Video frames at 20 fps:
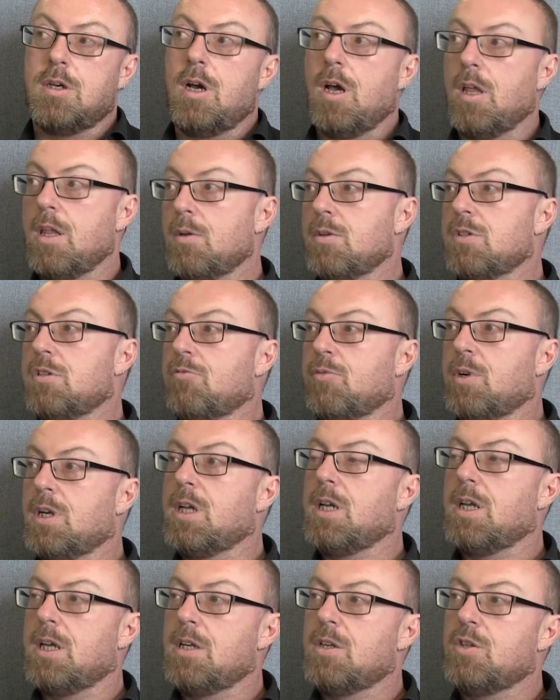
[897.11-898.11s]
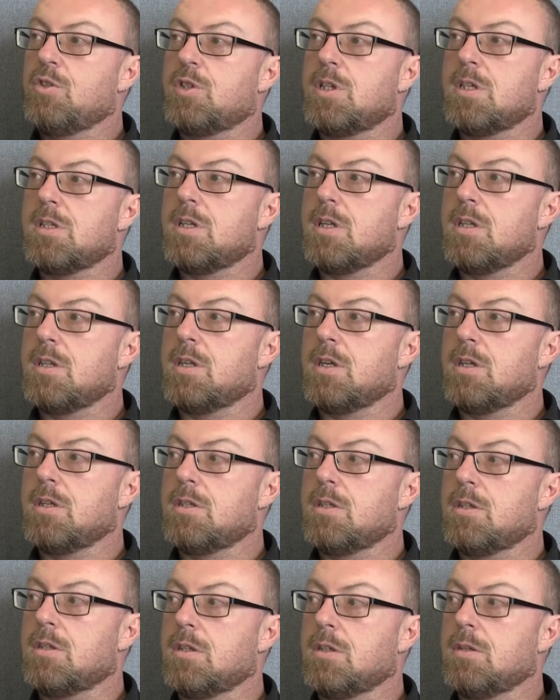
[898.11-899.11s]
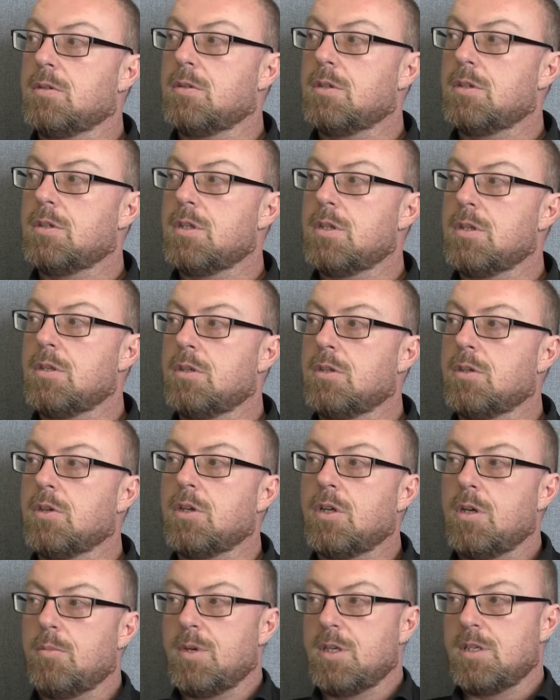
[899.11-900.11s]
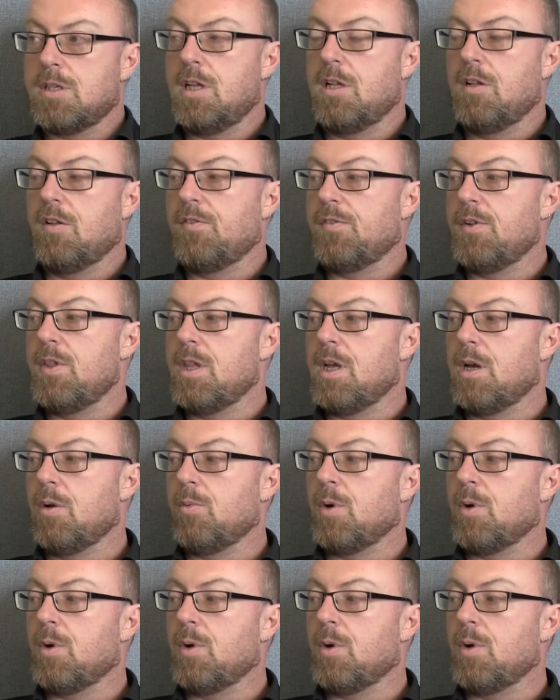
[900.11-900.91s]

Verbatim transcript: And that was a really interesting thing to do, to look at myself in that